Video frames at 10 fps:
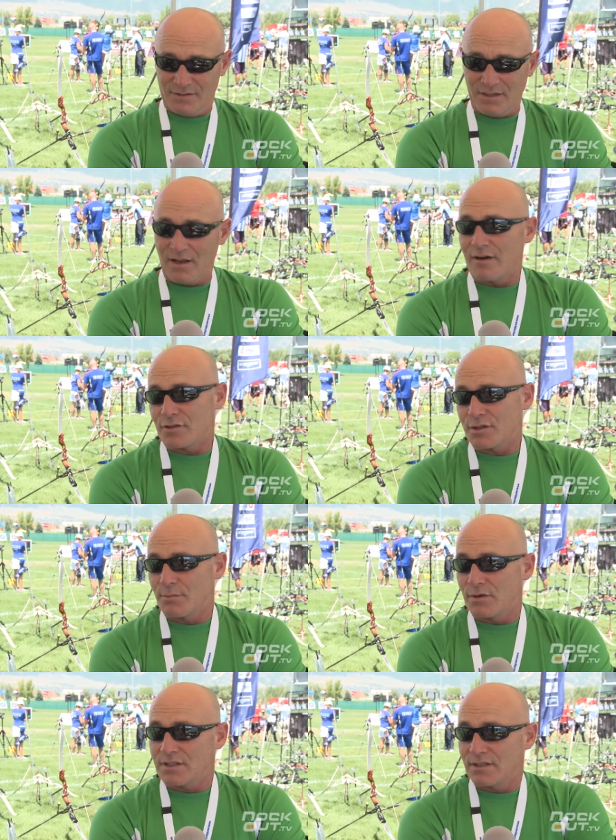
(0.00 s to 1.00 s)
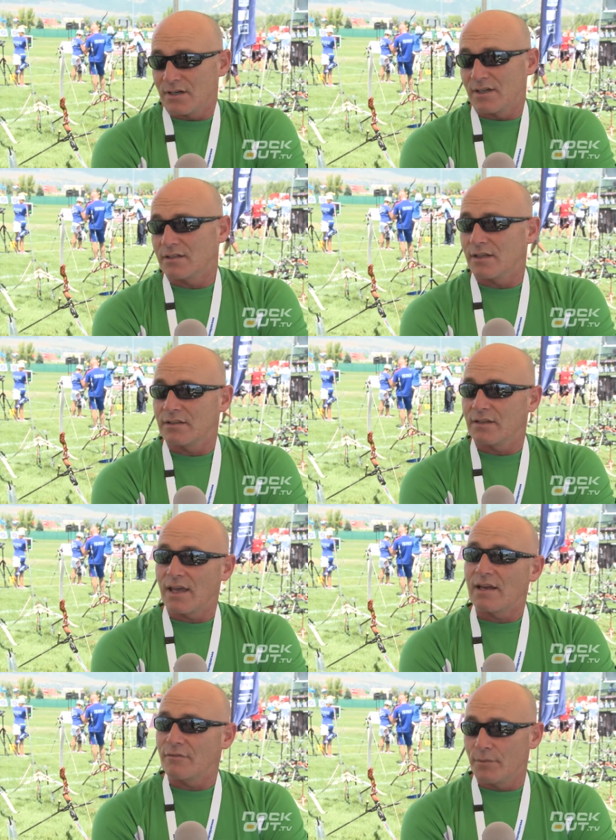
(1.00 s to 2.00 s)
the larger sports in Ireland, like the
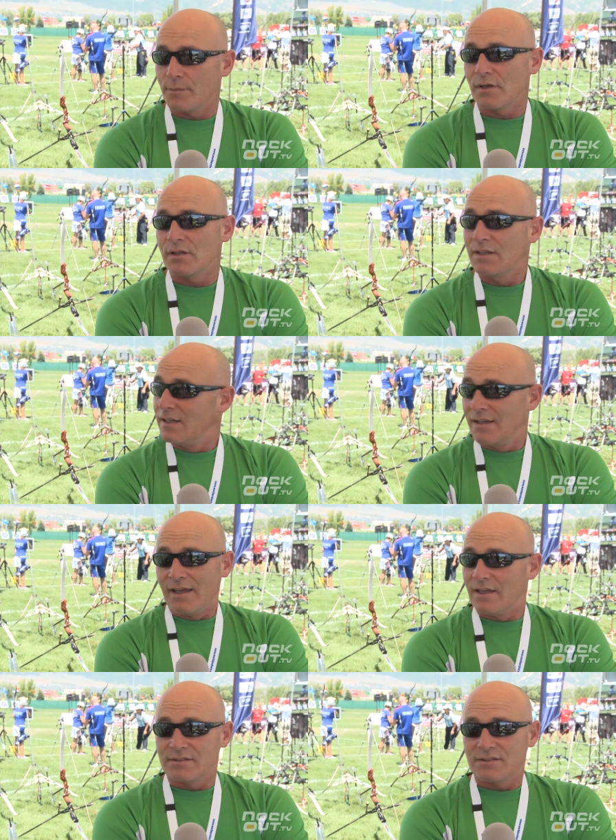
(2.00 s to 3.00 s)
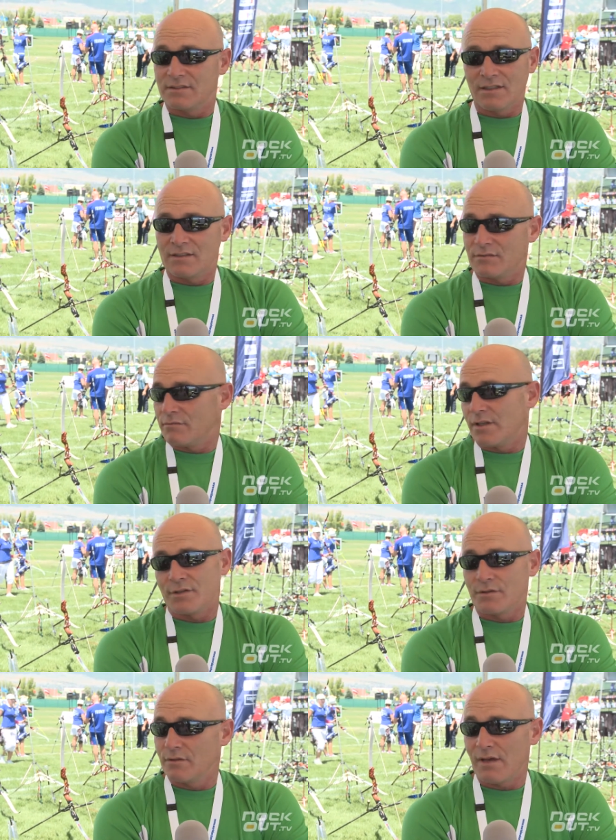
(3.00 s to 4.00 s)
Gaelic football, it's it's right
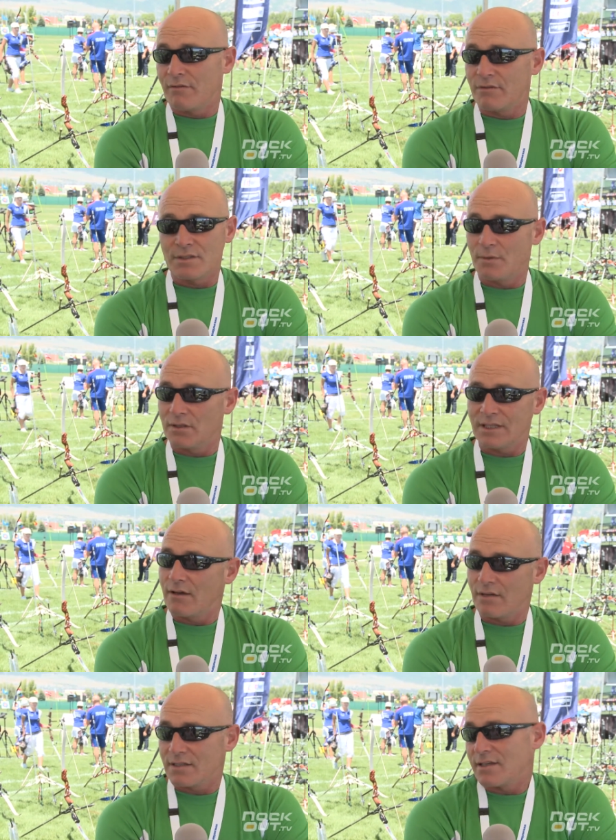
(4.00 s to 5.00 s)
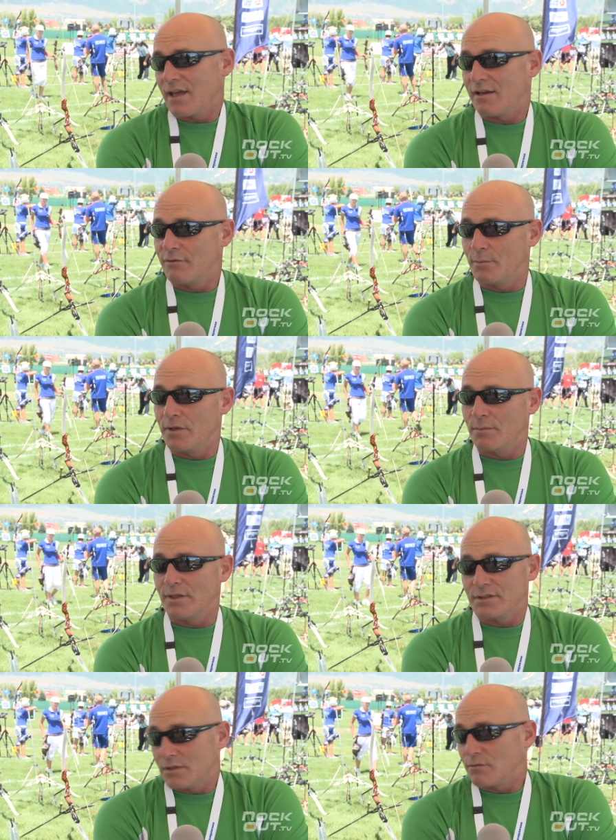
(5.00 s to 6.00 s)
through every small town has a Gaelic football
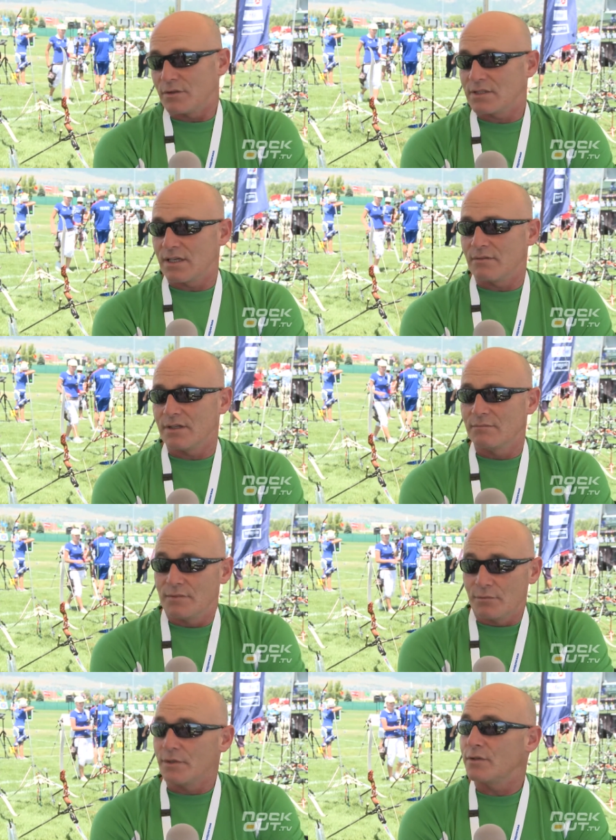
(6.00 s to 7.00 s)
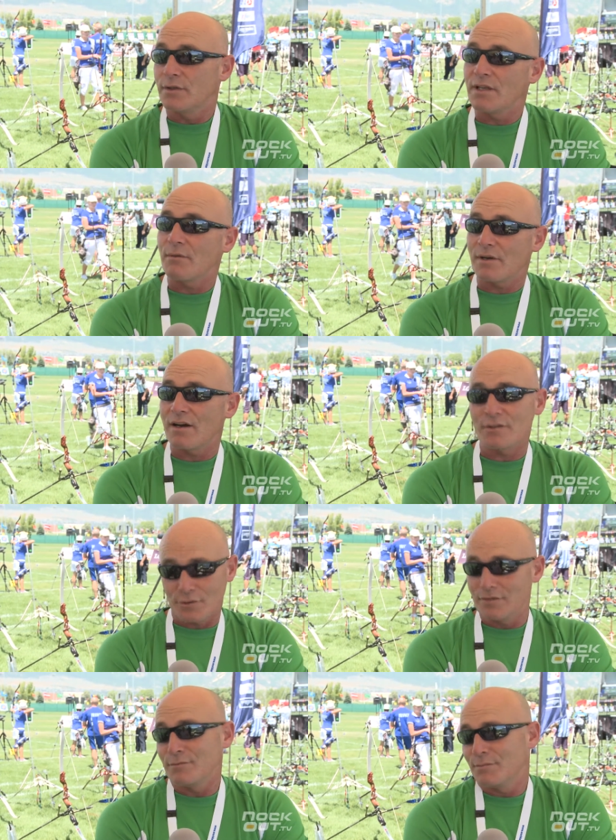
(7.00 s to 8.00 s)
pitch, and it works that way. If we could do that with
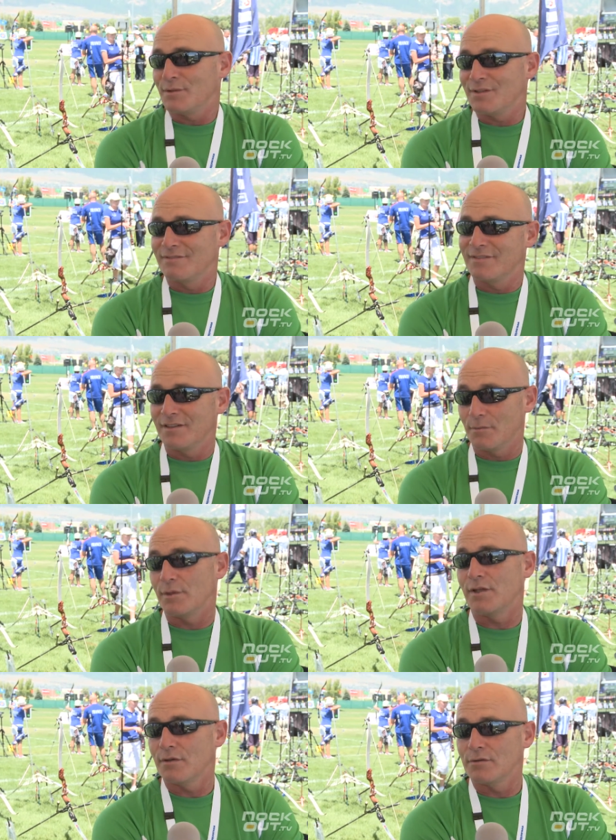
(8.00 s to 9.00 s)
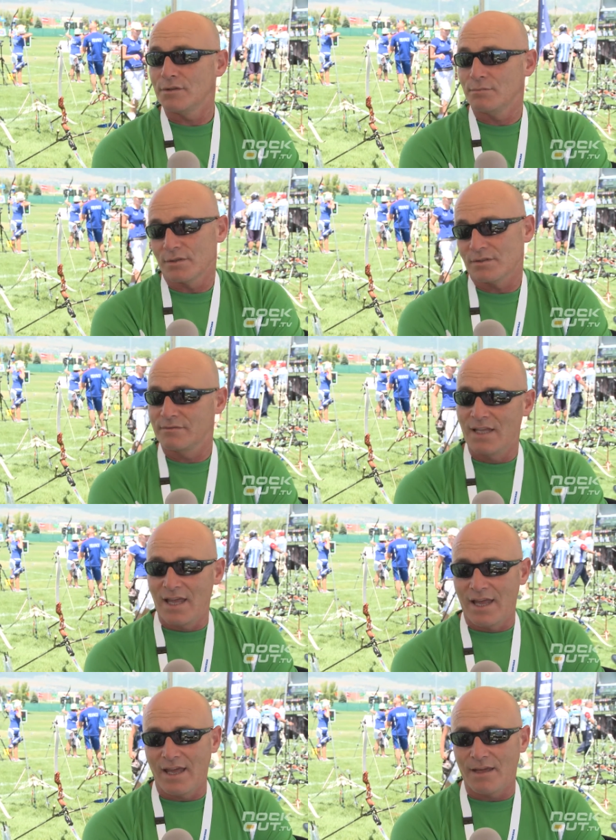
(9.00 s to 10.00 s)
archery, it would be it would be huge. But
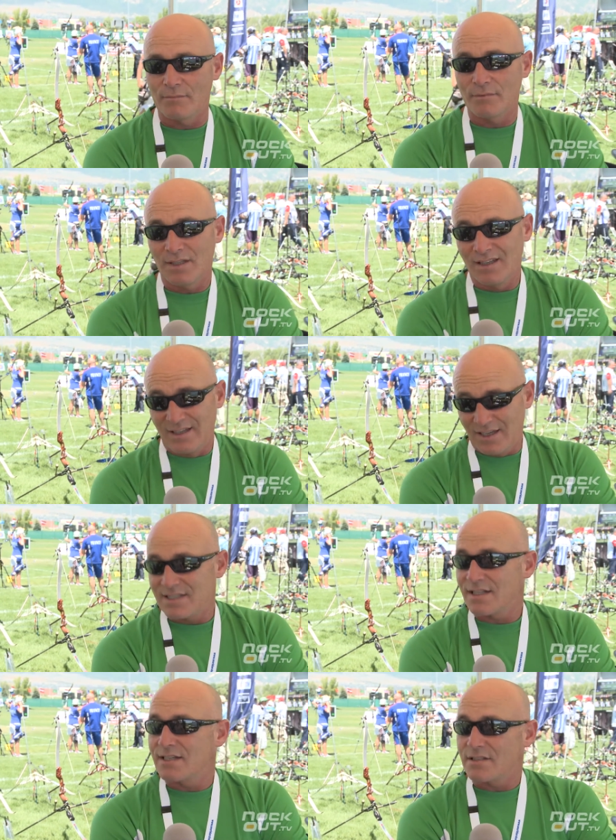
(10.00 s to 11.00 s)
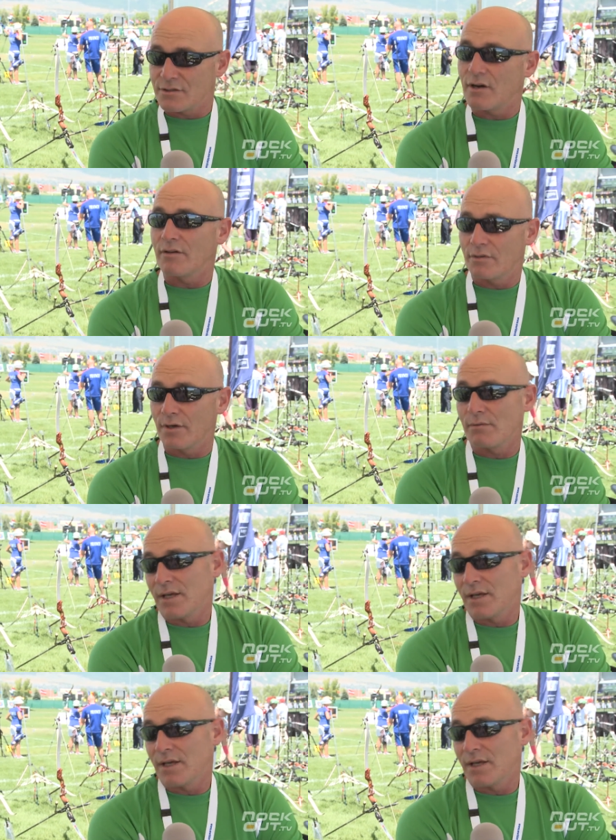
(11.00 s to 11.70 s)
um, as it is, it's growing quite